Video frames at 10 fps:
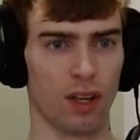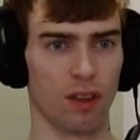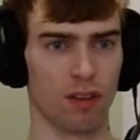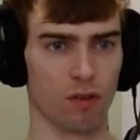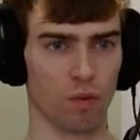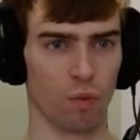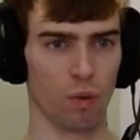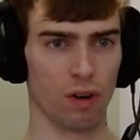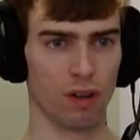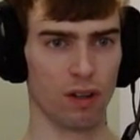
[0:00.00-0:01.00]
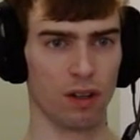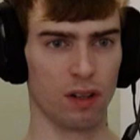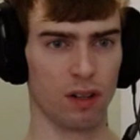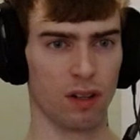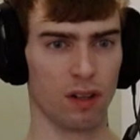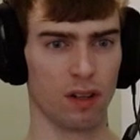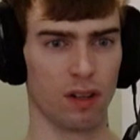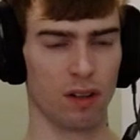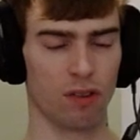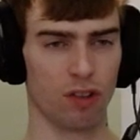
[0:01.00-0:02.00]
This is 1,
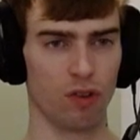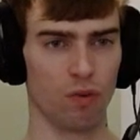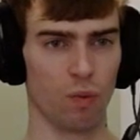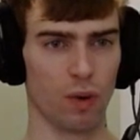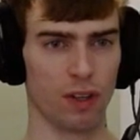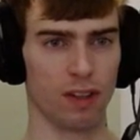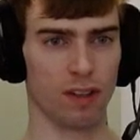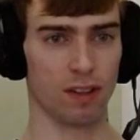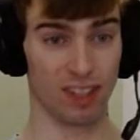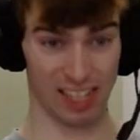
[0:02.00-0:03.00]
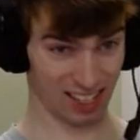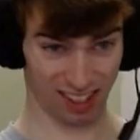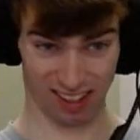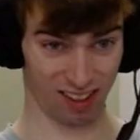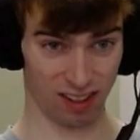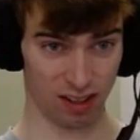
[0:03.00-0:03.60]
2, 1, 6.